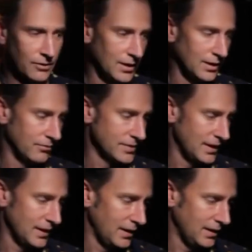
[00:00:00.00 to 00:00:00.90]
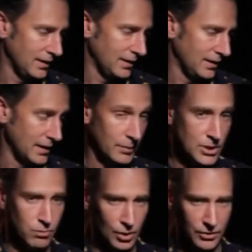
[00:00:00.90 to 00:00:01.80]
of, say,
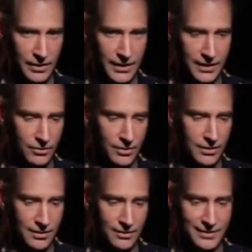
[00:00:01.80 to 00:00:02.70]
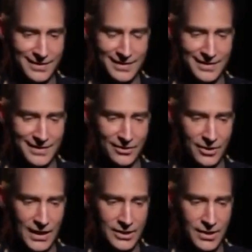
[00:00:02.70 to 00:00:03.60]
image blurring or
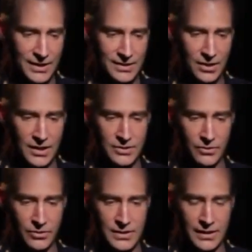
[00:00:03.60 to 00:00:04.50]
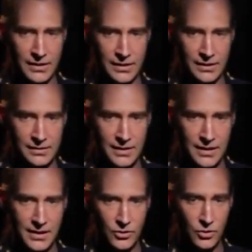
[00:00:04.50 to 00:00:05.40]
contrast loss or those kind of things.
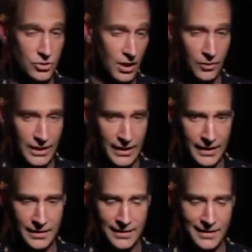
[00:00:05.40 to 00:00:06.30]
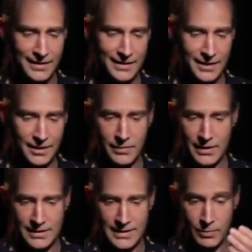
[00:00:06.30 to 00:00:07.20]
Those are all related.
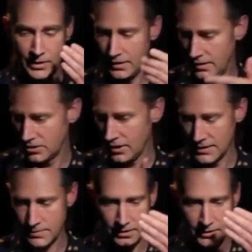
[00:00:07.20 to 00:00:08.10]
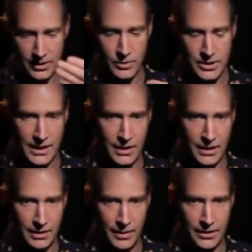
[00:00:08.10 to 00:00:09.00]
Typically, the transparency that we're talking
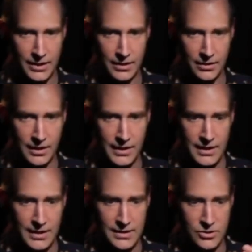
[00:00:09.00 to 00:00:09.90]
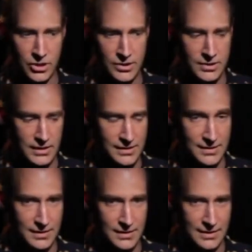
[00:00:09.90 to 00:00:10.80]
about here is just
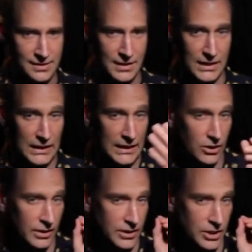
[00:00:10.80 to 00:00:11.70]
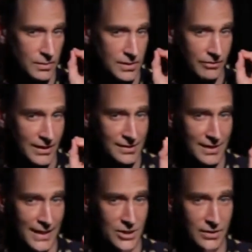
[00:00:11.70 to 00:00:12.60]
it's clear in terms of it
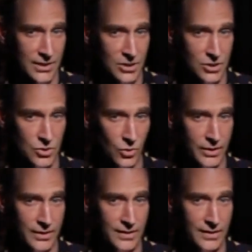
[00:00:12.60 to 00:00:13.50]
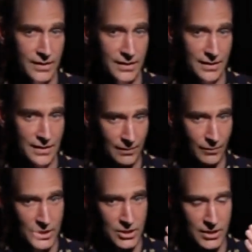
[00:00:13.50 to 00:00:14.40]
doesn't actually distort the
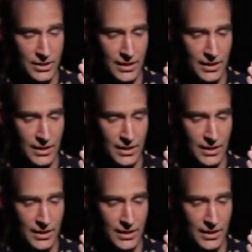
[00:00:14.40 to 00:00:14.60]
image,